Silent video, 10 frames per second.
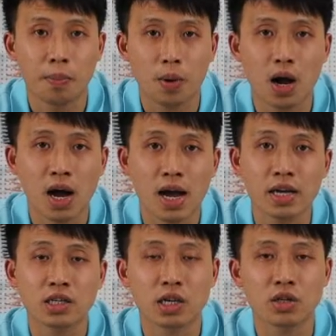
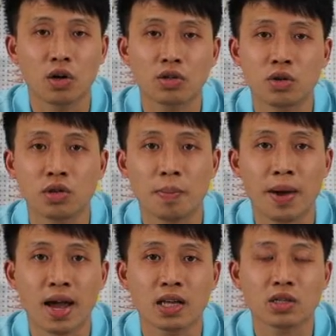price is also
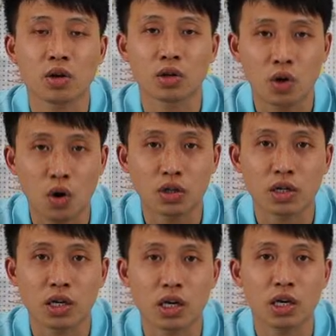depends on
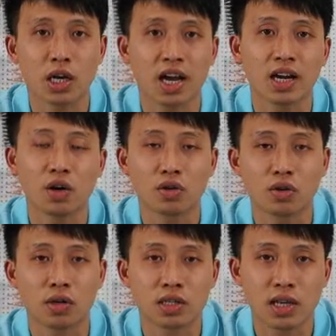quantity and also
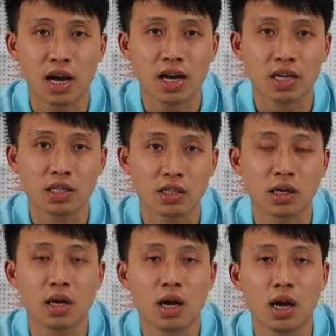the size
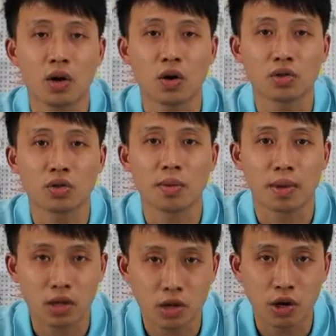and also the
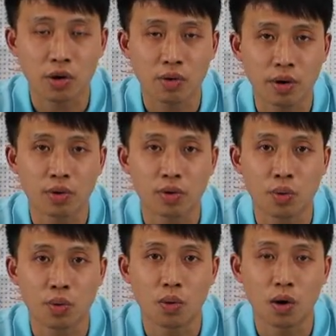material
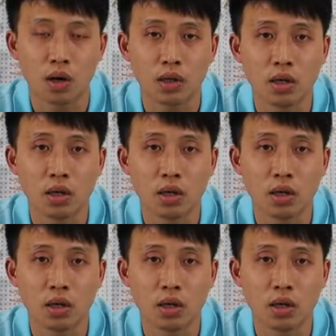you want.